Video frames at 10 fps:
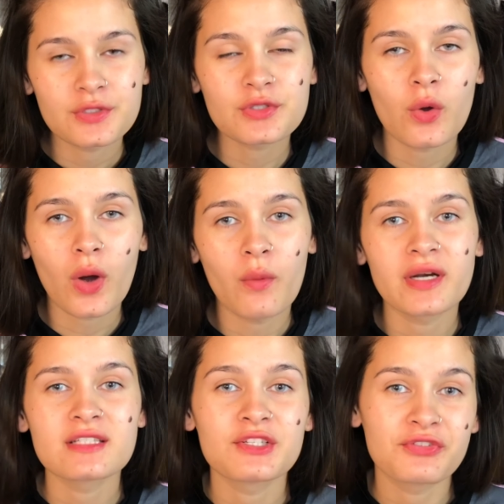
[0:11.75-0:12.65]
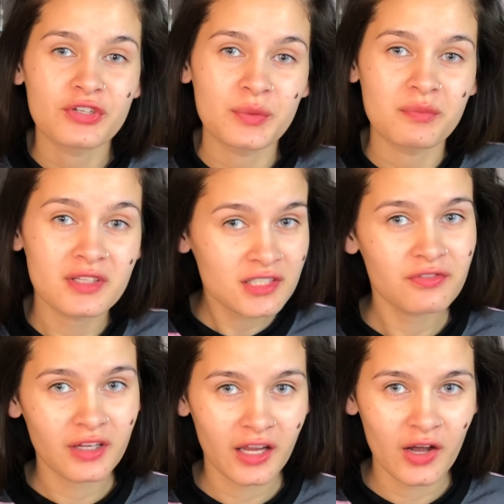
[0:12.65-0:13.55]
So I wanted to film this
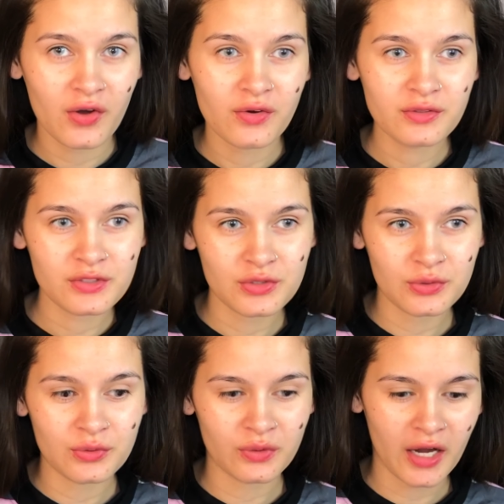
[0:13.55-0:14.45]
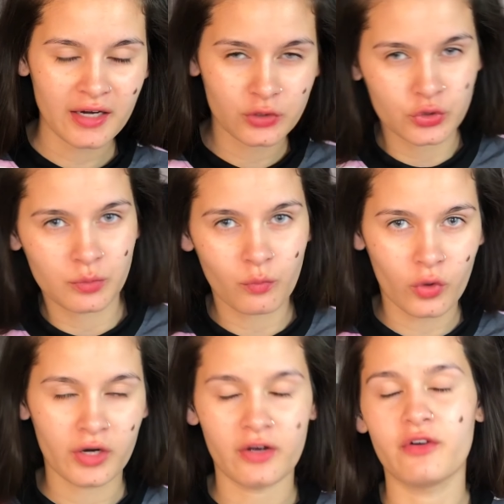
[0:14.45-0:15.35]
video to kind of do
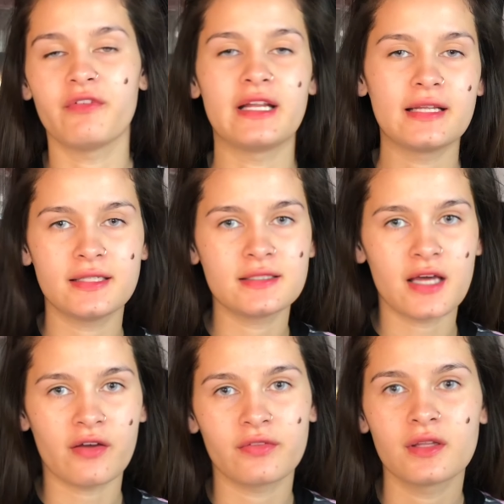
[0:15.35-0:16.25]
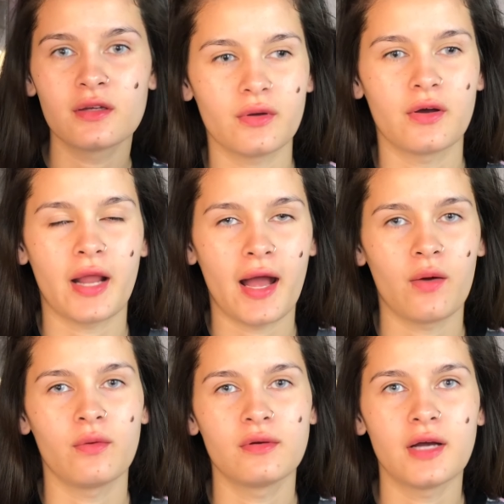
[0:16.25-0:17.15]
more of an in-depth on how
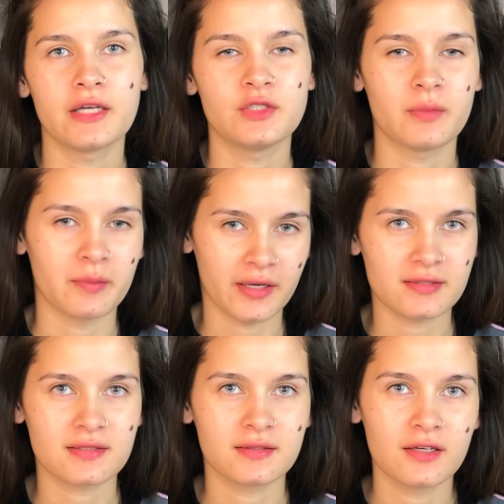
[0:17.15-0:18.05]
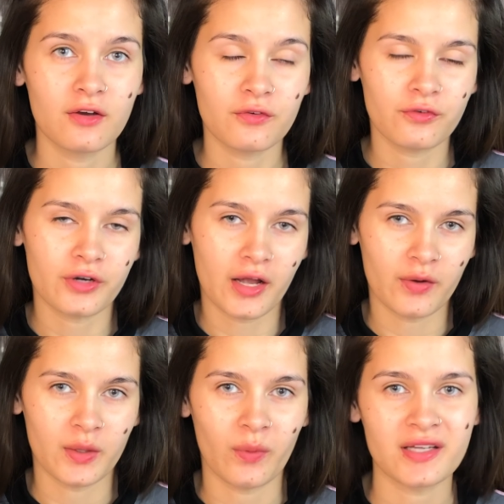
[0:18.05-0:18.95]
I do my base. For now
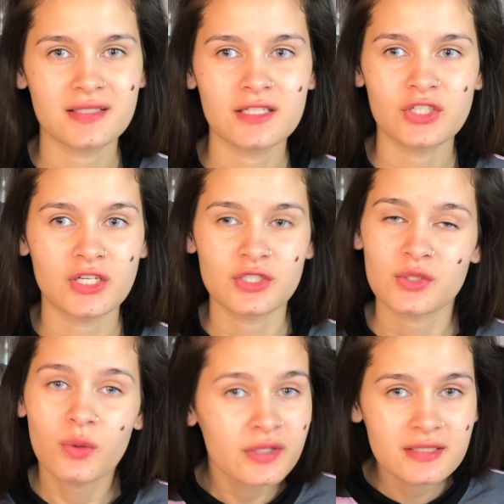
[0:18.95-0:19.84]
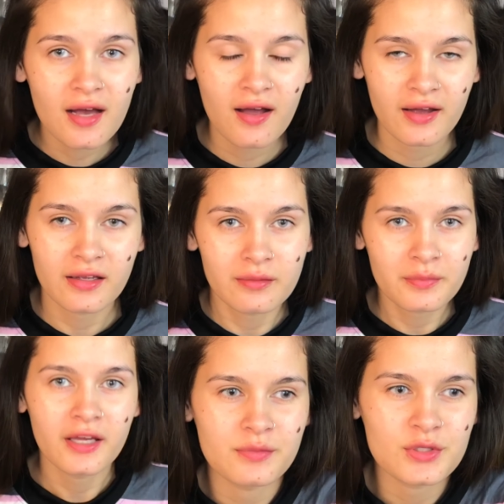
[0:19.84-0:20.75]
anyways, it changes all the time,
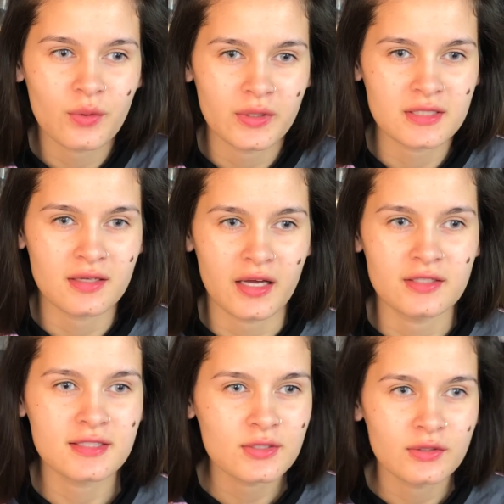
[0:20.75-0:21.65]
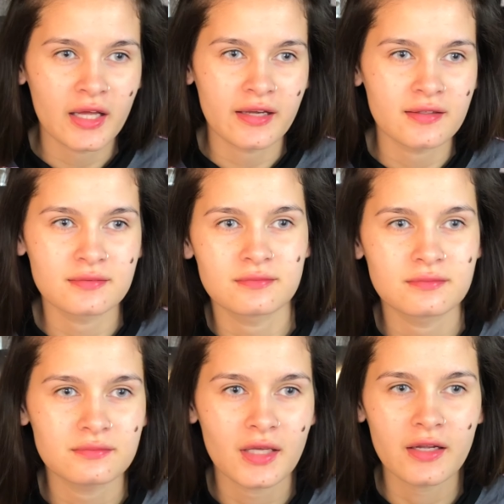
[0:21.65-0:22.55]
so it's nice to, like,
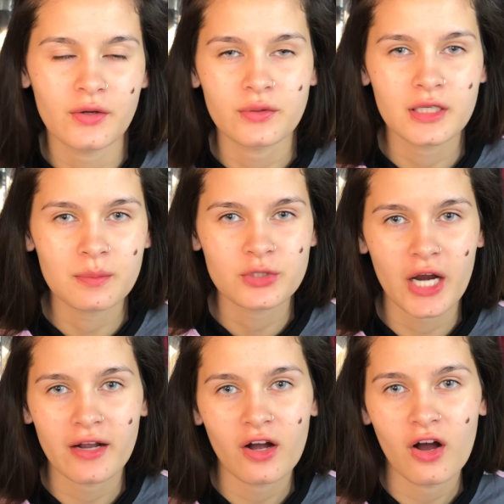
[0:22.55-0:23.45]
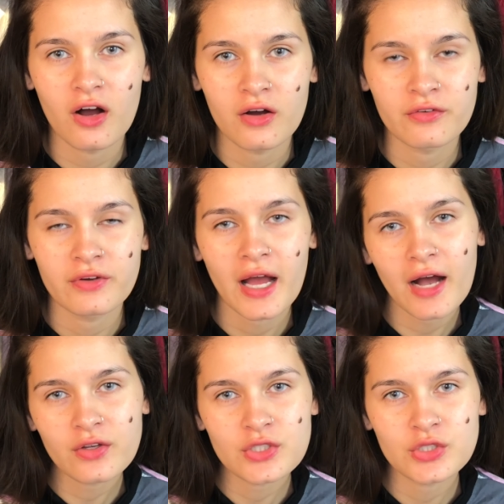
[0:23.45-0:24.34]
I don't know, keep track of how
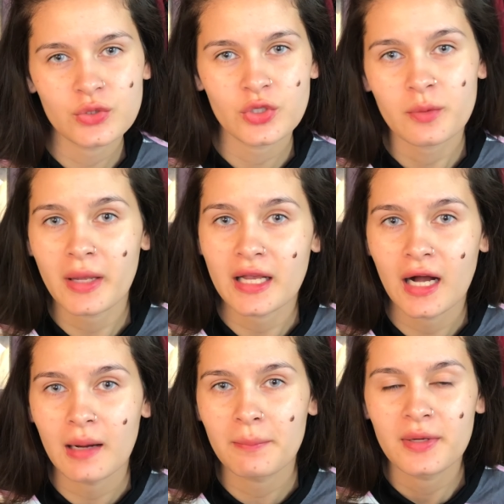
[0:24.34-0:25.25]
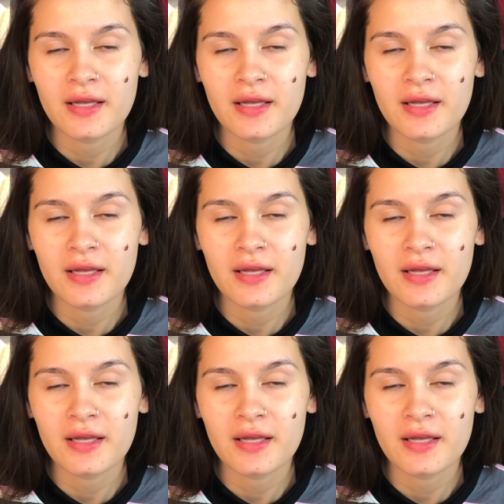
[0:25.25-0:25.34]
you do your makeup.